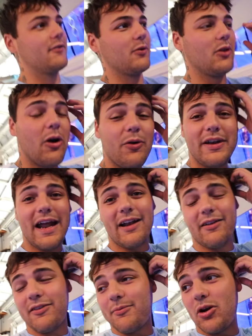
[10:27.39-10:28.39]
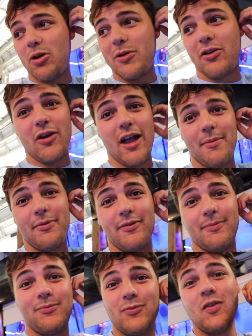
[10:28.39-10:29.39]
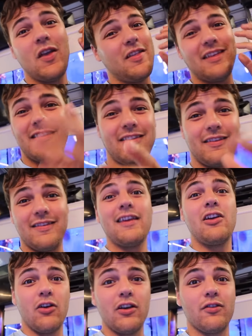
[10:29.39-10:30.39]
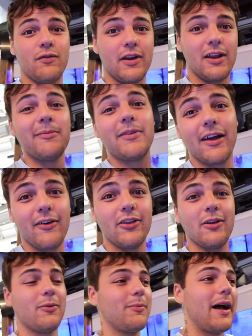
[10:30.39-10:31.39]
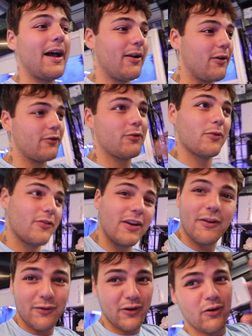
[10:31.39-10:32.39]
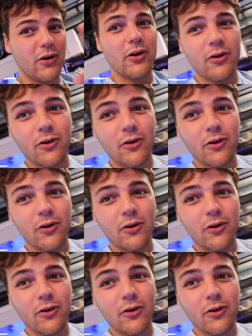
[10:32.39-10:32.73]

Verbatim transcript: So we're loading down on some hermit crabs. This is a sea creature video, I'm telling you. We're buying all sorts of different critter